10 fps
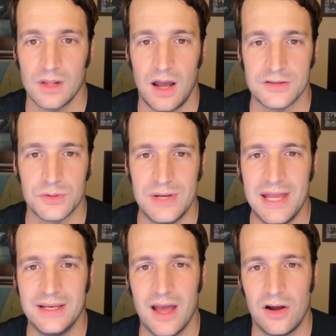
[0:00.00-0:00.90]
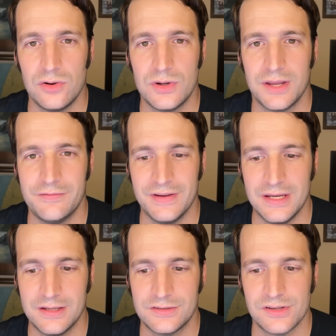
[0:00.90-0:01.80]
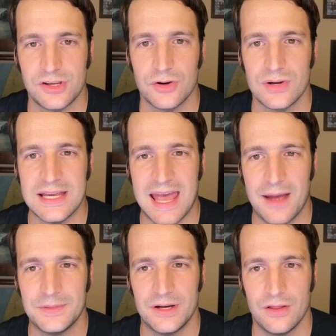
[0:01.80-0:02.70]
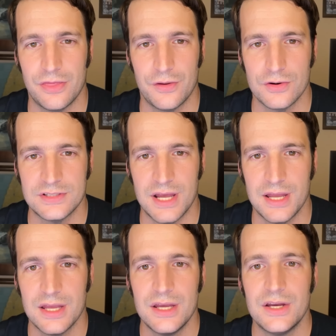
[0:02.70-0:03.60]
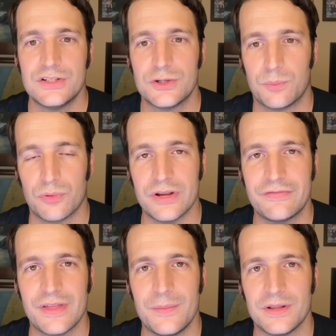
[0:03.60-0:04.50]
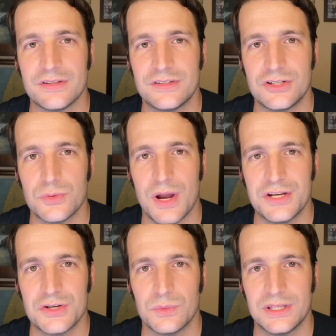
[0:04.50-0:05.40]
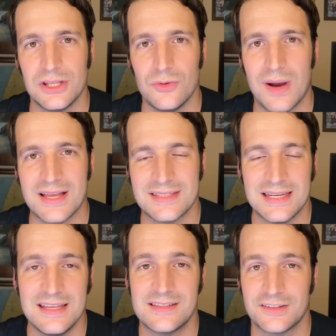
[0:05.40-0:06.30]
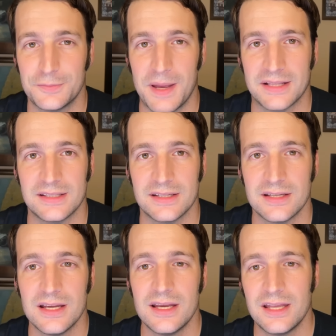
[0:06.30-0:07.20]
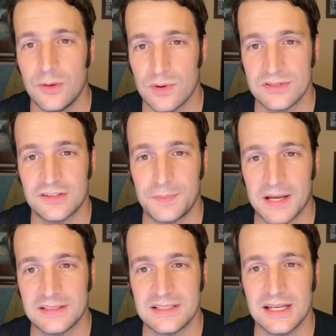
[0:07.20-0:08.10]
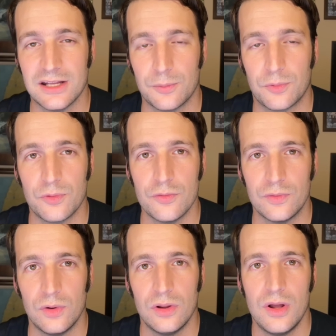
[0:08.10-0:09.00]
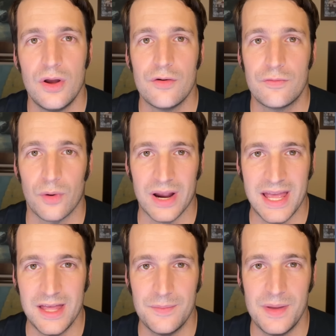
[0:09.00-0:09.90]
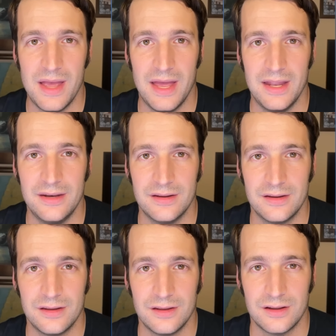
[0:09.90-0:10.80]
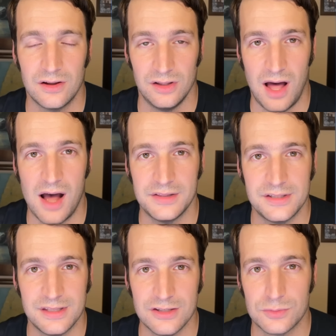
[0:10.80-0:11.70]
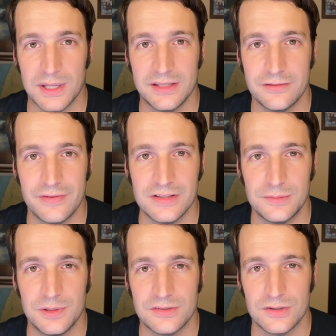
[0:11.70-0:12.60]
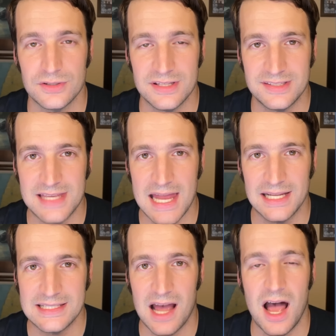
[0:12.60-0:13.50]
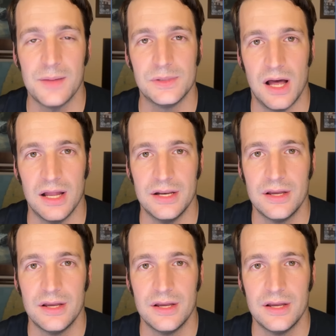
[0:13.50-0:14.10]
So Netanyahu convened his security cabinet on Thursday to brief them on the situation with the U.S., and he was expected to get approval for him and Gallant, the Israeli defense minister, to set a timeline